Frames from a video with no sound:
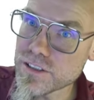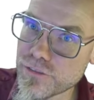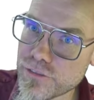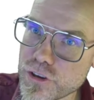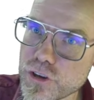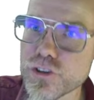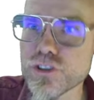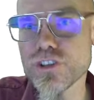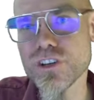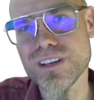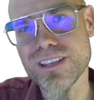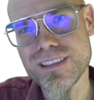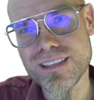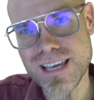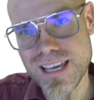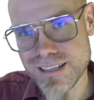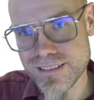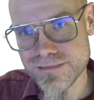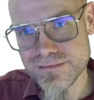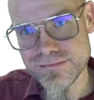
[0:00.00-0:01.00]
the future? And
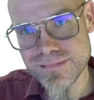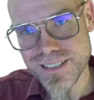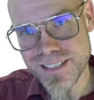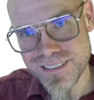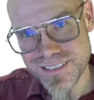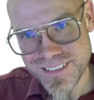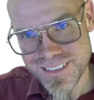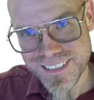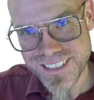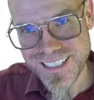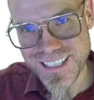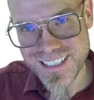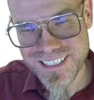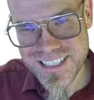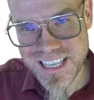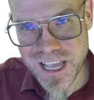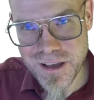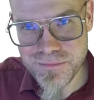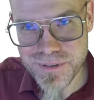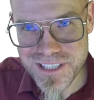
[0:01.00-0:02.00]
that
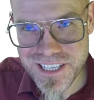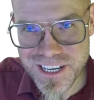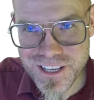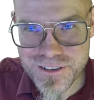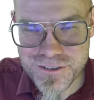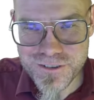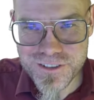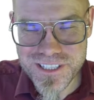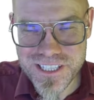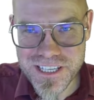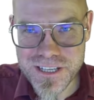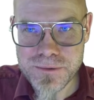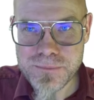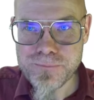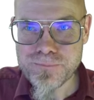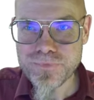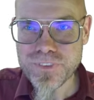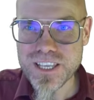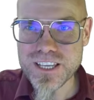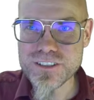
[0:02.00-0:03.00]
example that I use here
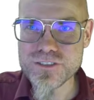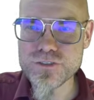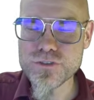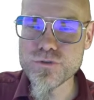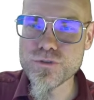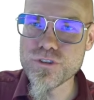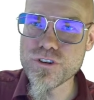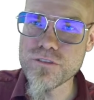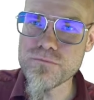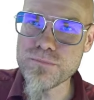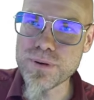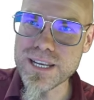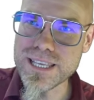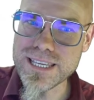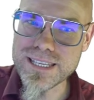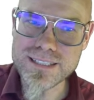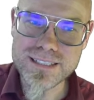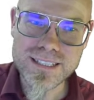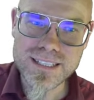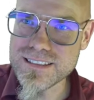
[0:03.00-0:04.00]
is to
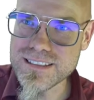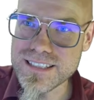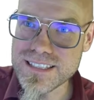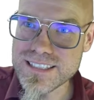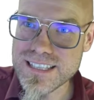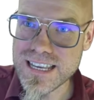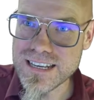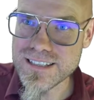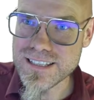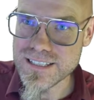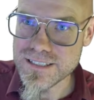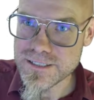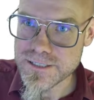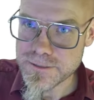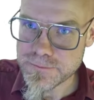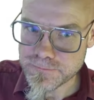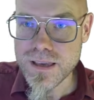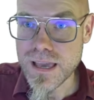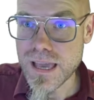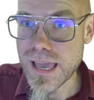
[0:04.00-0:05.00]
complete the
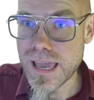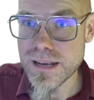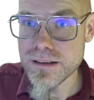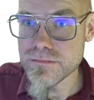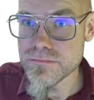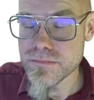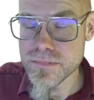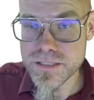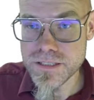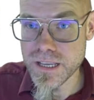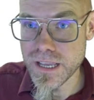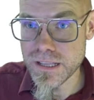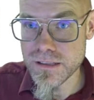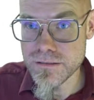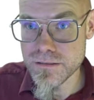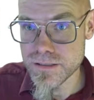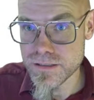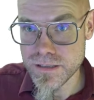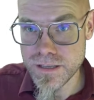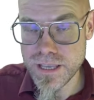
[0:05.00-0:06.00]
sentence. And
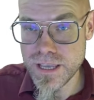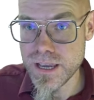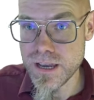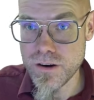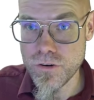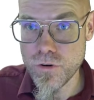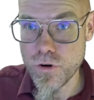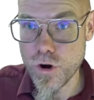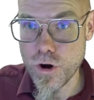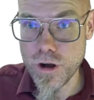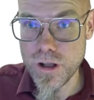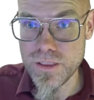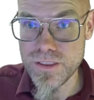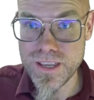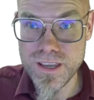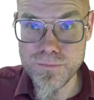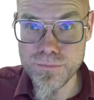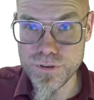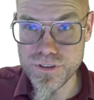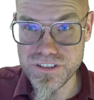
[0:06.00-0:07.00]
since here all
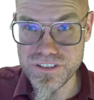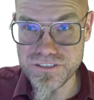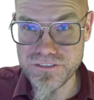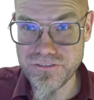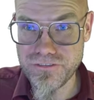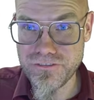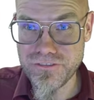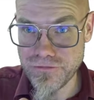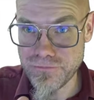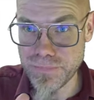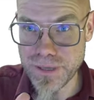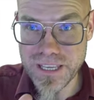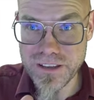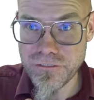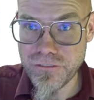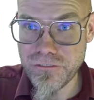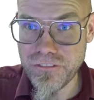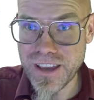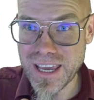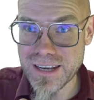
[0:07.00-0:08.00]
the input is
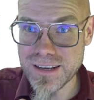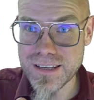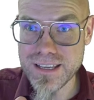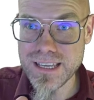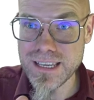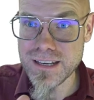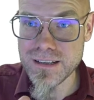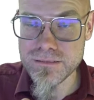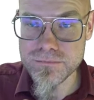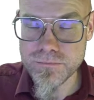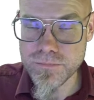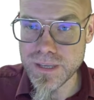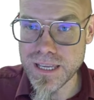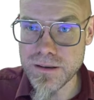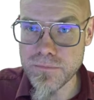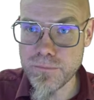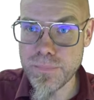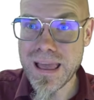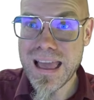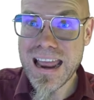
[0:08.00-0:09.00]
being fed in
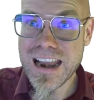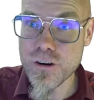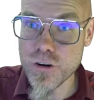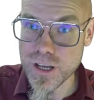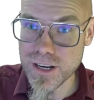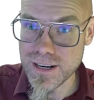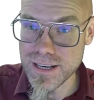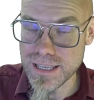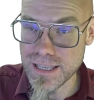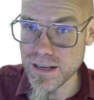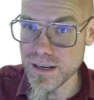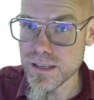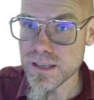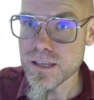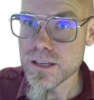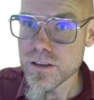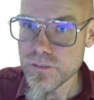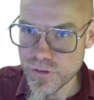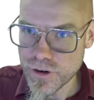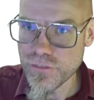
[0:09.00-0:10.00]
in parallel,
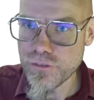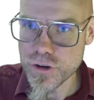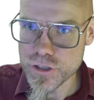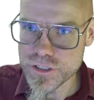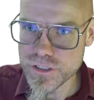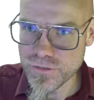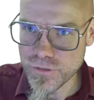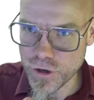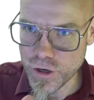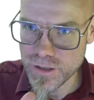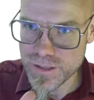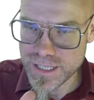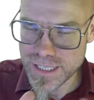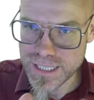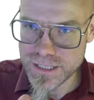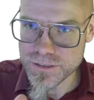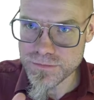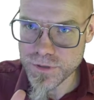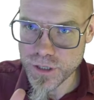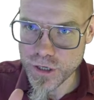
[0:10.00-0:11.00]
well, first of all, that
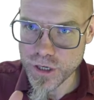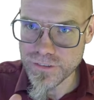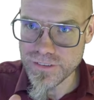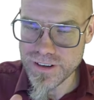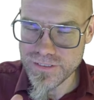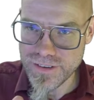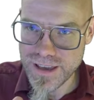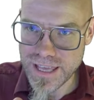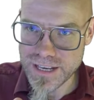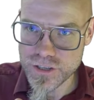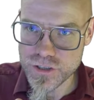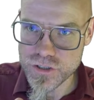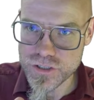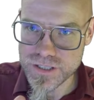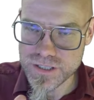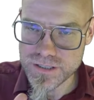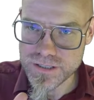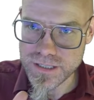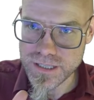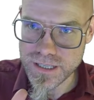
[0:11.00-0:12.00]
gives me a lot of
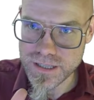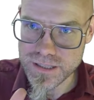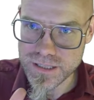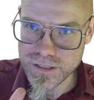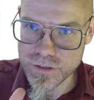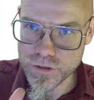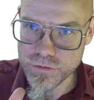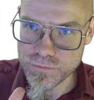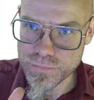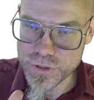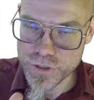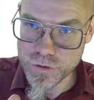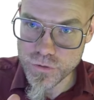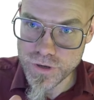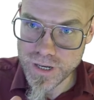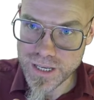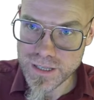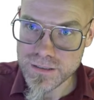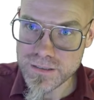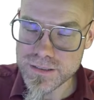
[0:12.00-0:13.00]
advantages in the
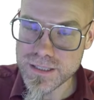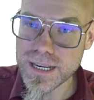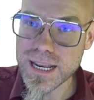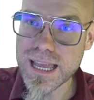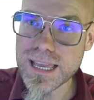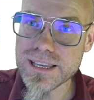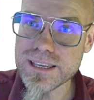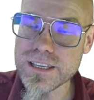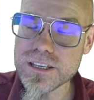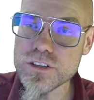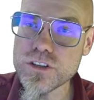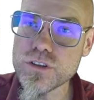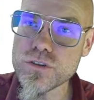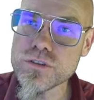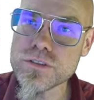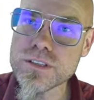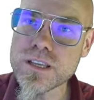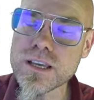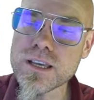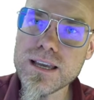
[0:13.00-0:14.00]
computing that I can
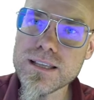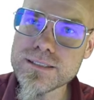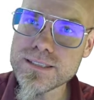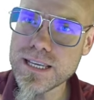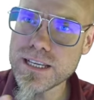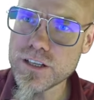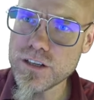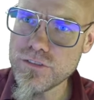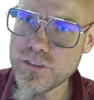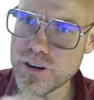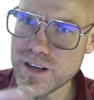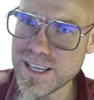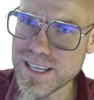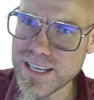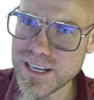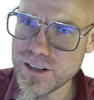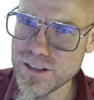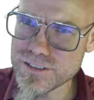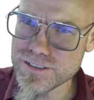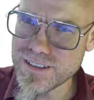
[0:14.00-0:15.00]
use. And second of all, I
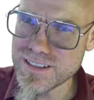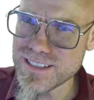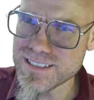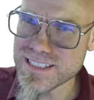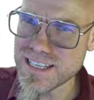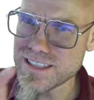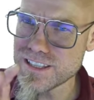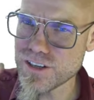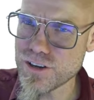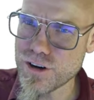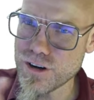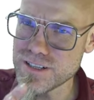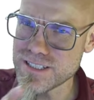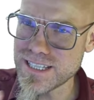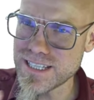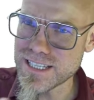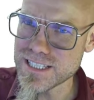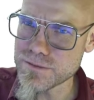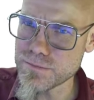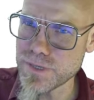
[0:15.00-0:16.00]
can also understand the
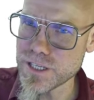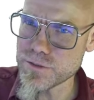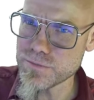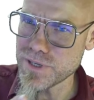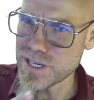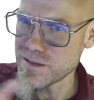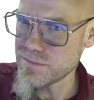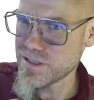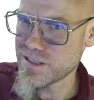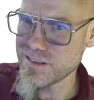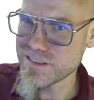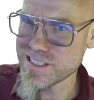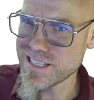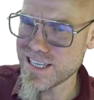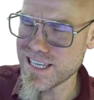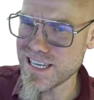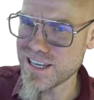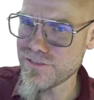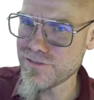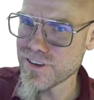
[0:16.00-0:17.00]
context much better because
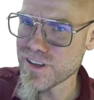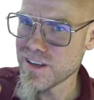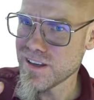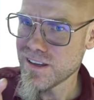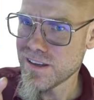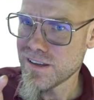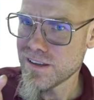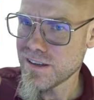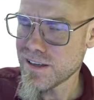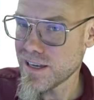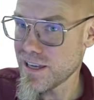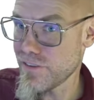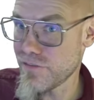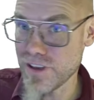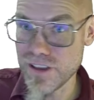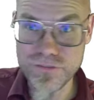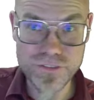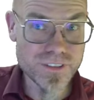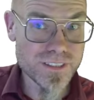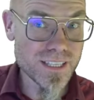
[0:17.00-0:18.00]
I have I have
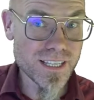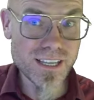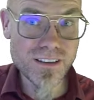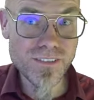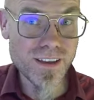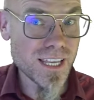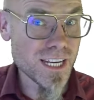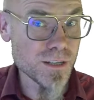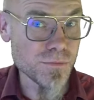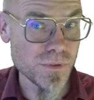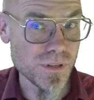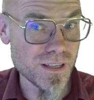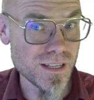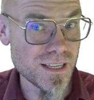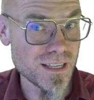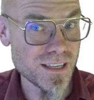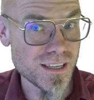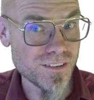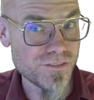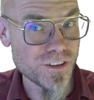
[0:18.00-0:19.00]
everything available.
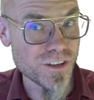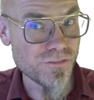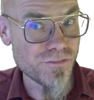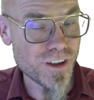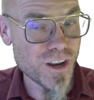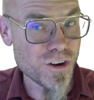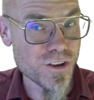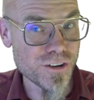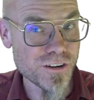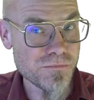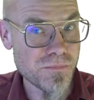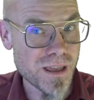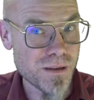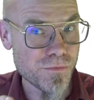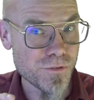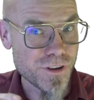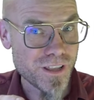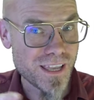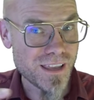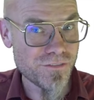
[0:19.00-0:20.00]
I have a very good
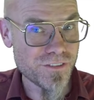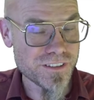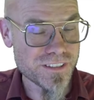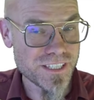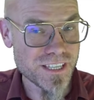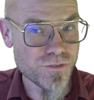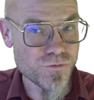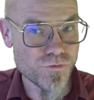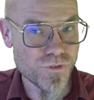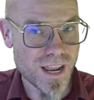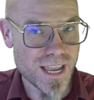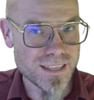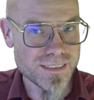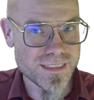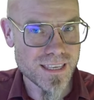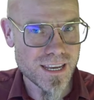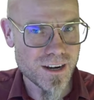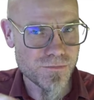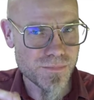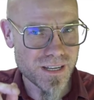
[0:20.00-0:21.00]
memory, everything right
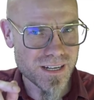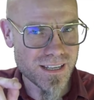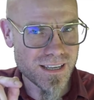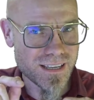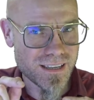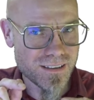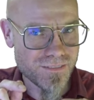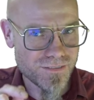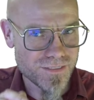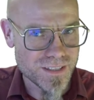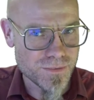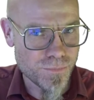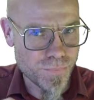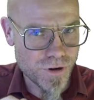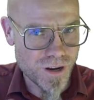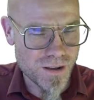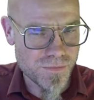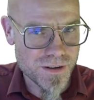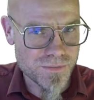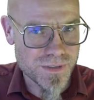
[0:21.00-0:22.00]
there. But have, the
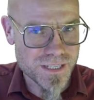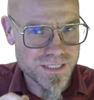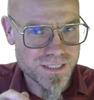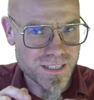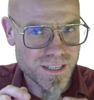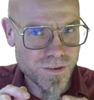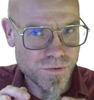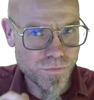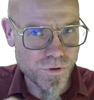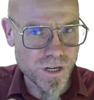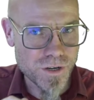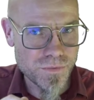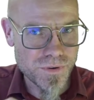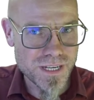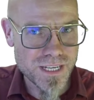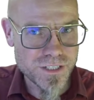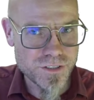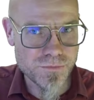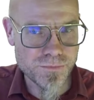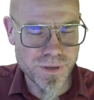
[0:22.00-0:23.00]
problem is what do we
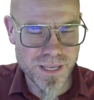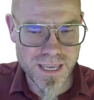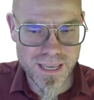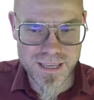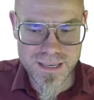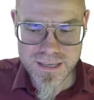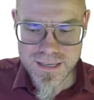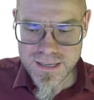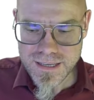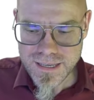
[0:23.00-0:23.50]
need to pay